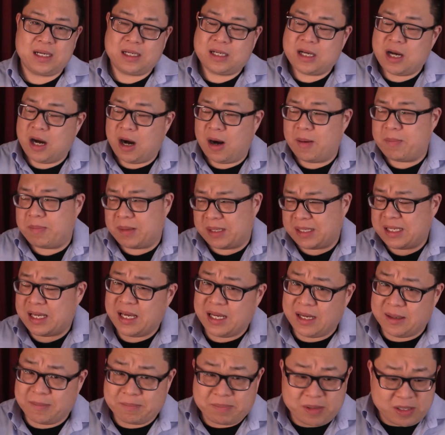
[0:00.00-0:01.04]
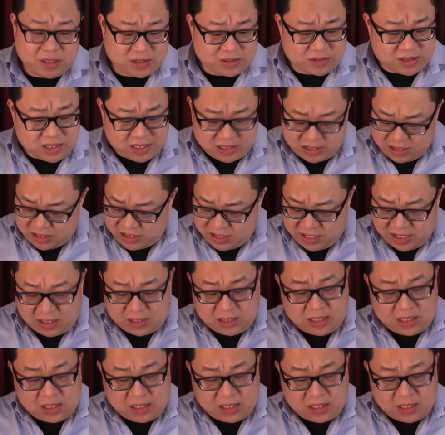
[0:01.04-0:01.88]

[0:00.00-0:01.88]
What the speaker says: complicated puzzle that you think